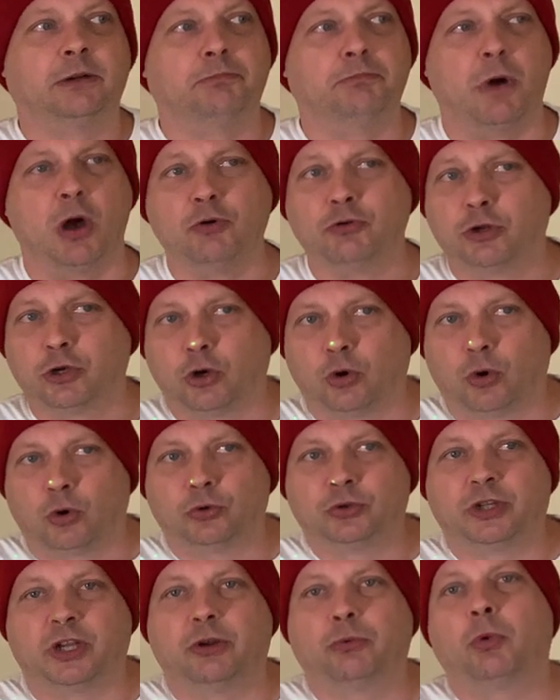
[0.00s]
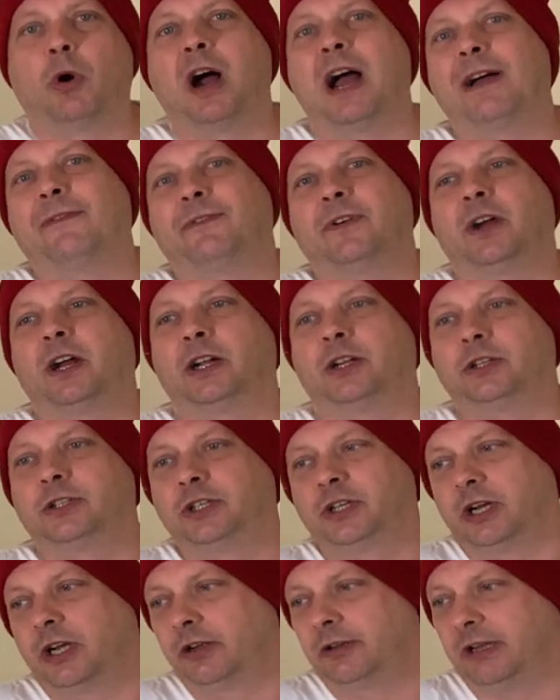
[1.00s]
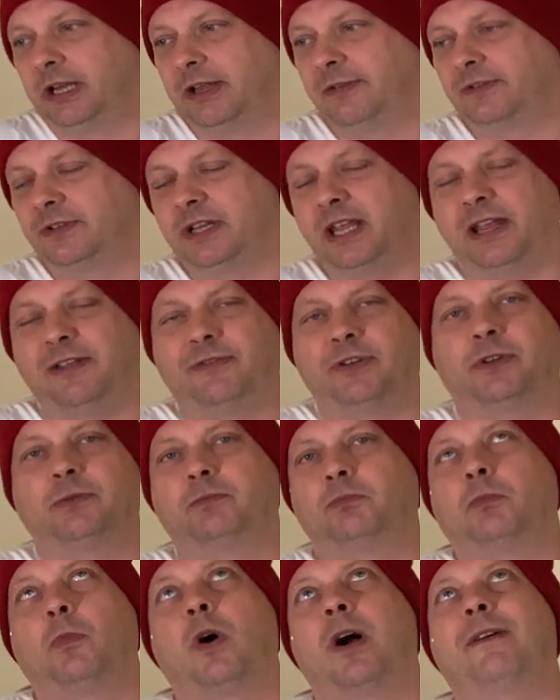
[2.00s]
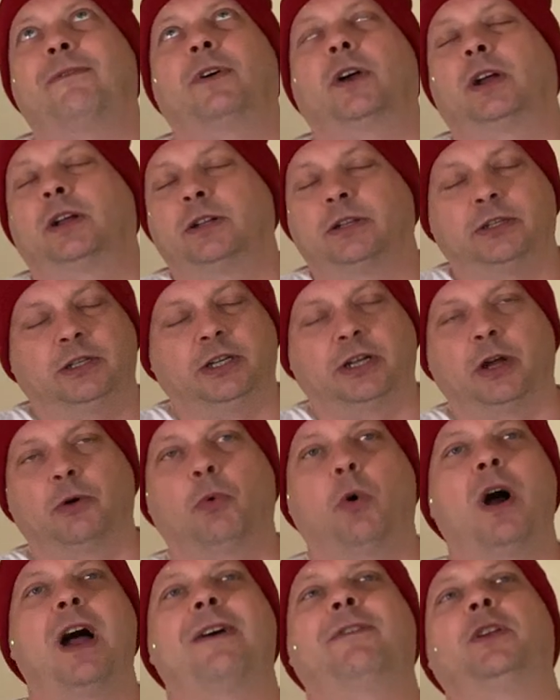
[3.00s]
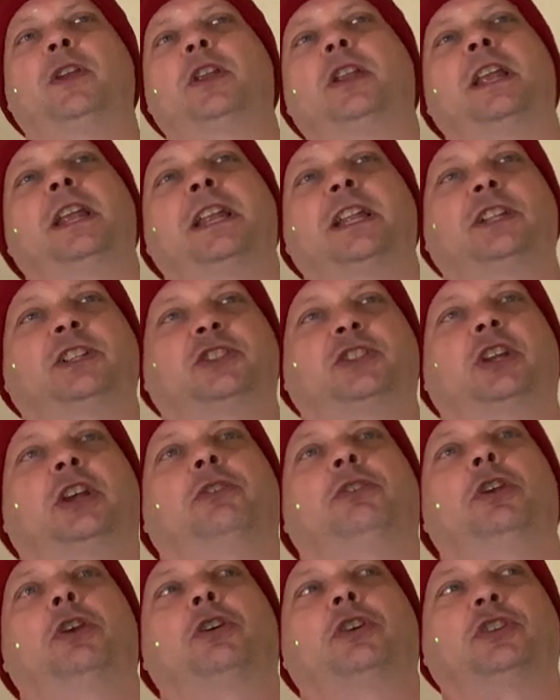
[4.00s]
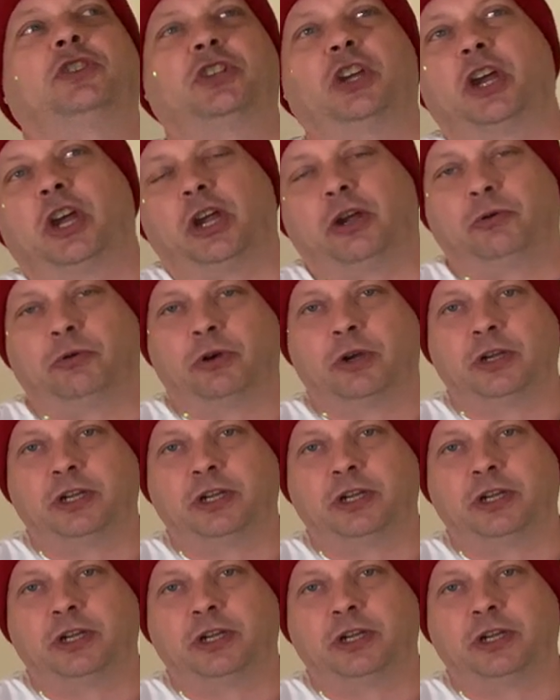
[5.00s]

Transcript: Mow the lawn, do whatever, you know, even, even whatever, you know, whatever you needed to do, you could do,